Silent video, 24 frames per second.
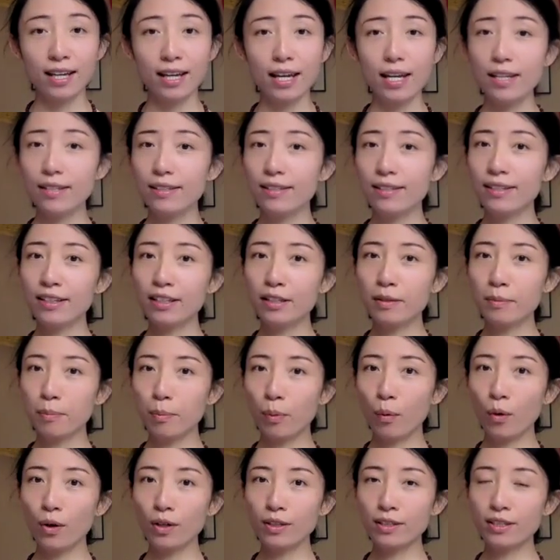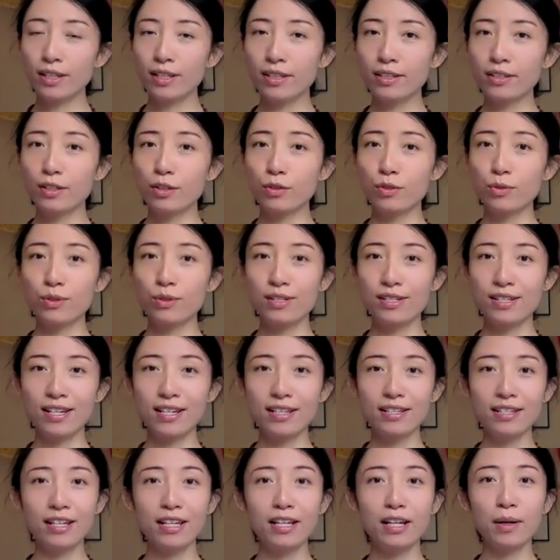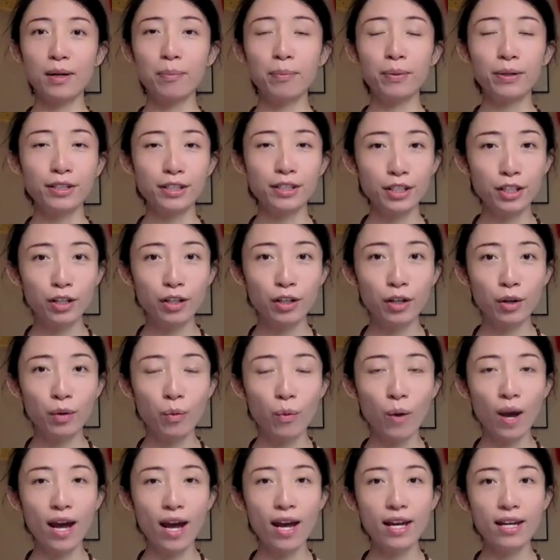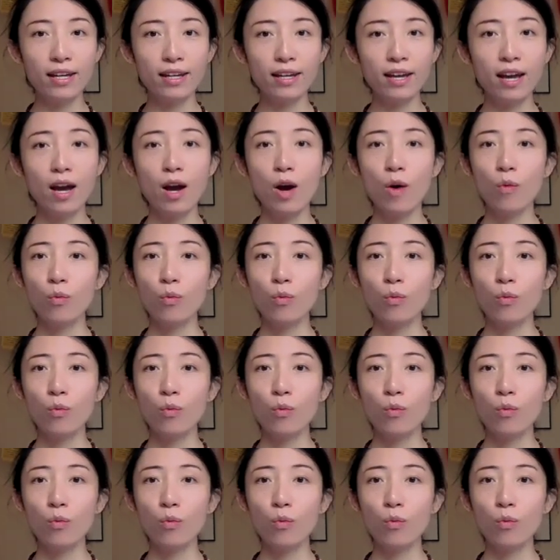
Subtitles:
is it important to sit in a particular way